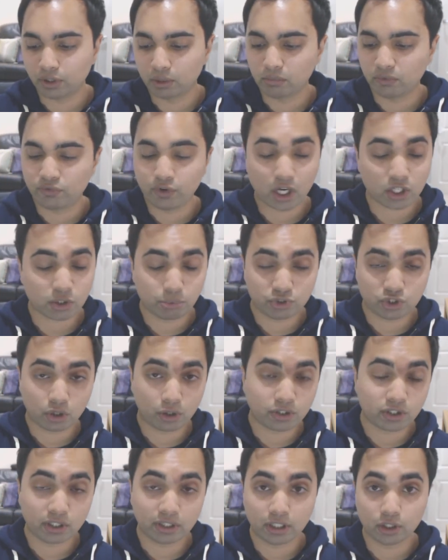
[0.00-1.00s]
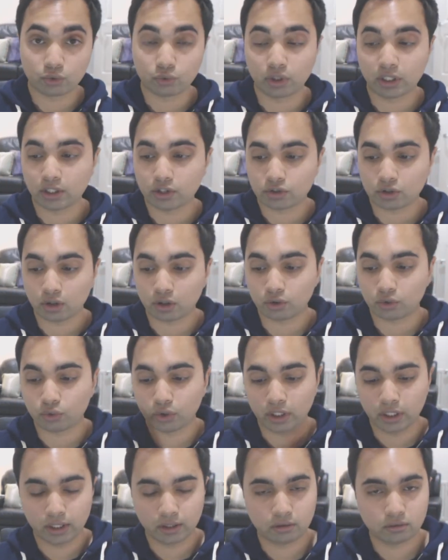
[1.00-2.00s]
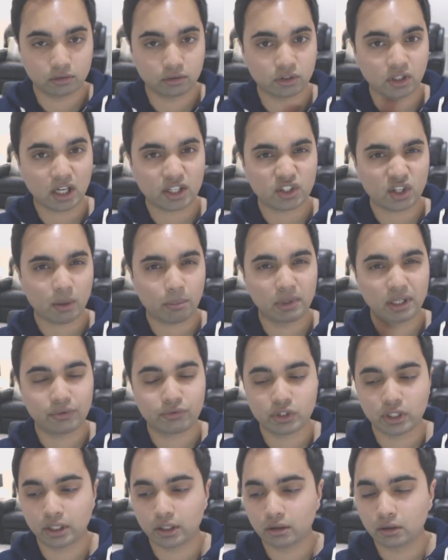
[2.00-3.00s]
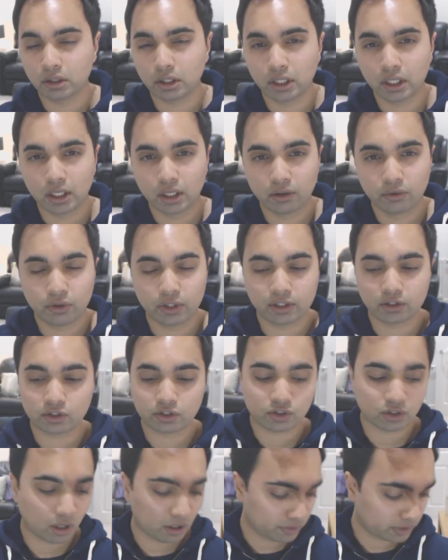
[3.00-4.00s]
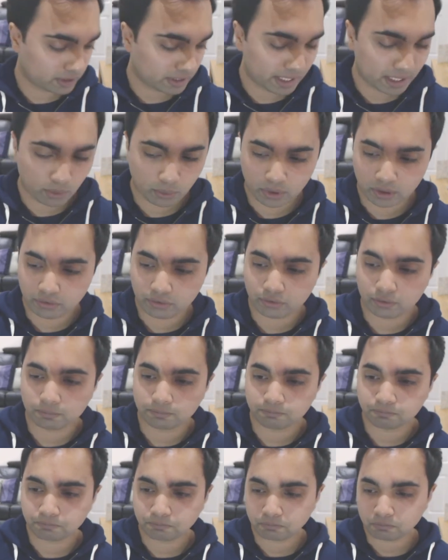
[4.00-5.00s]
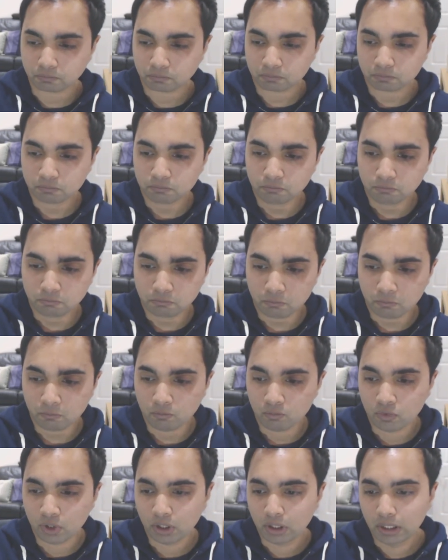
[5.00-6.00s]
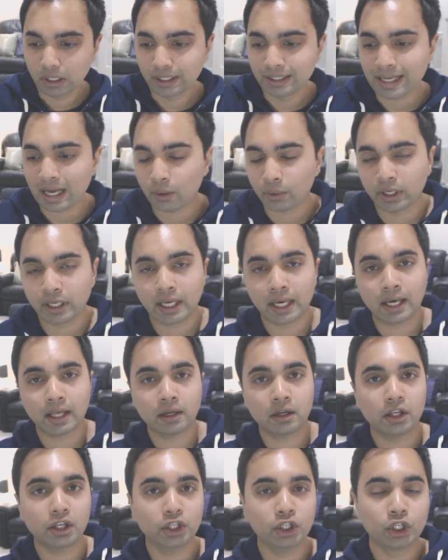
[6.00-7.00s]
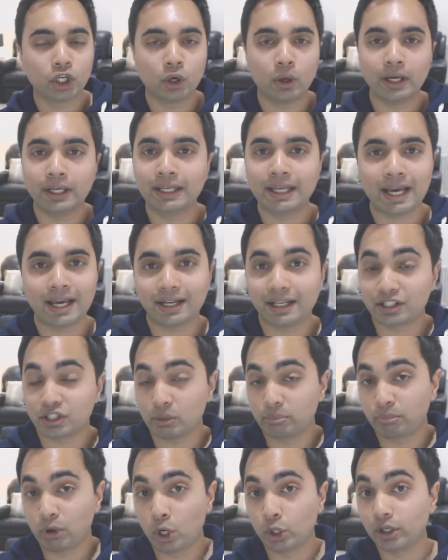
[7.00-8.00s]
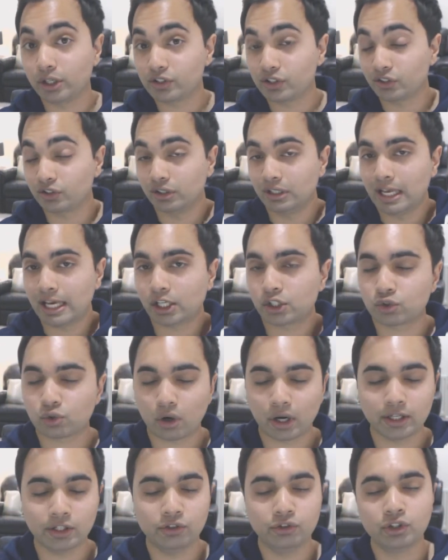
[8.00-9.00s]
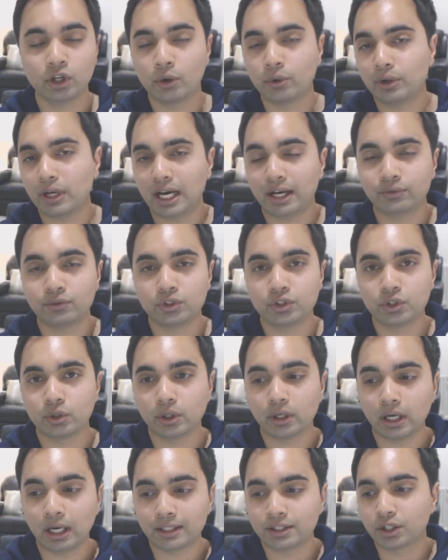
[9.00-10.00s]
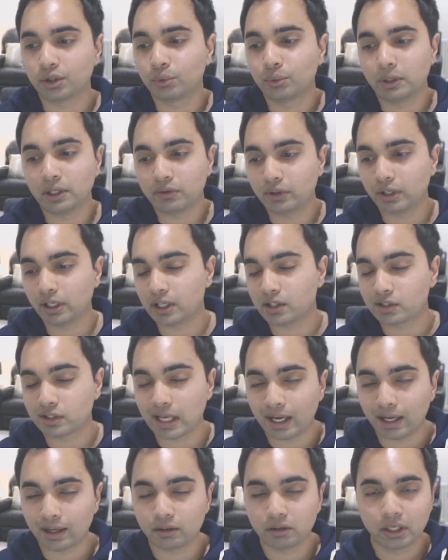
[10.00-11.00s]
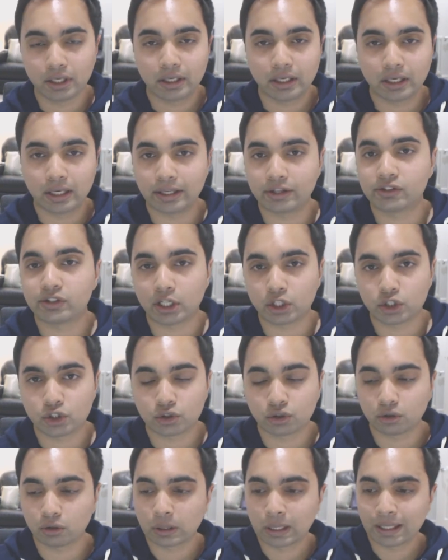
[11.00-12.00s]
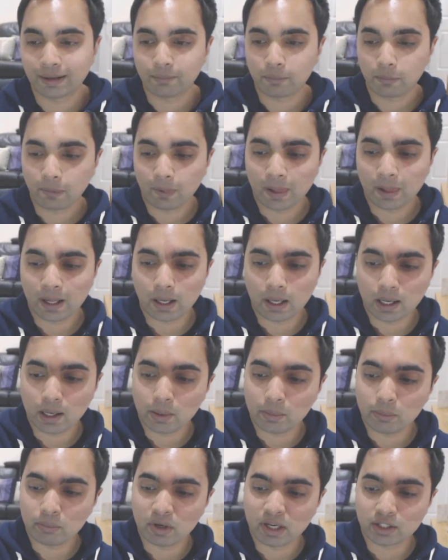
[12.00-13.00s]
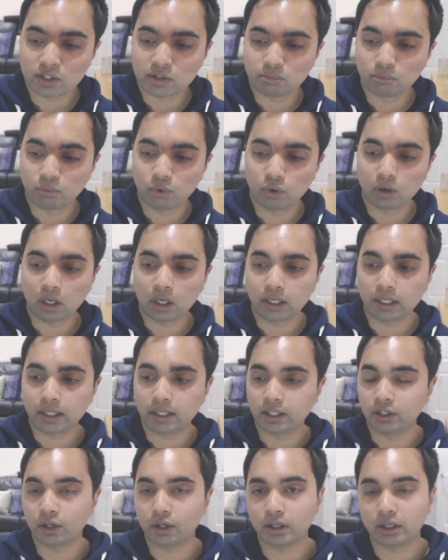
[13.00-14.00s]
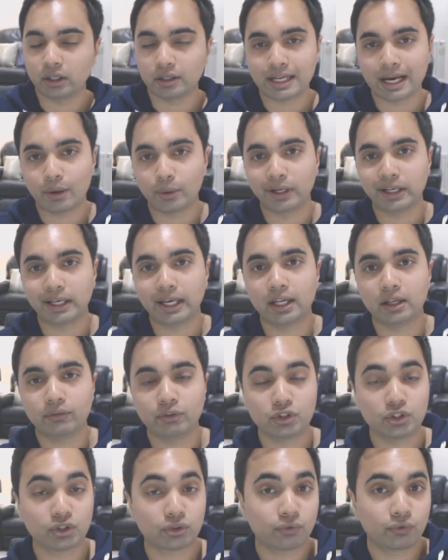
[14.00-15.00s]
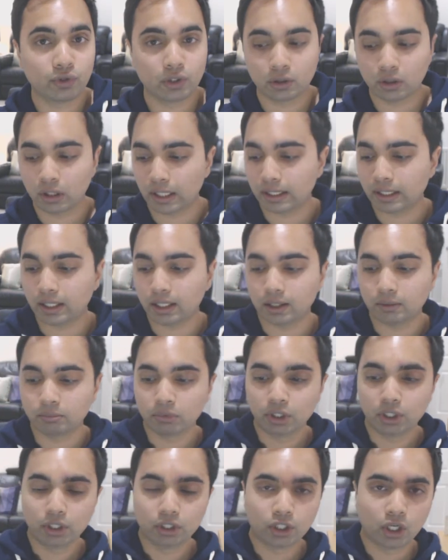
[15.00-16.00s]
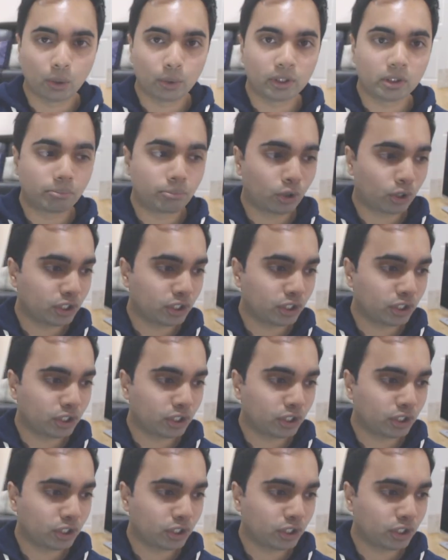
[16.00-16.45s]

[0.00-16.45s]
I think the vast majority of the ingredients are ingredient. Nice uplifting thing to start the day with. Now and again, you know, again, it's a bonus, it's an extra. I don't have to do it. I don't really think it's that essential. Um, it's more like, you know, now and again, if you just feel like it, go with a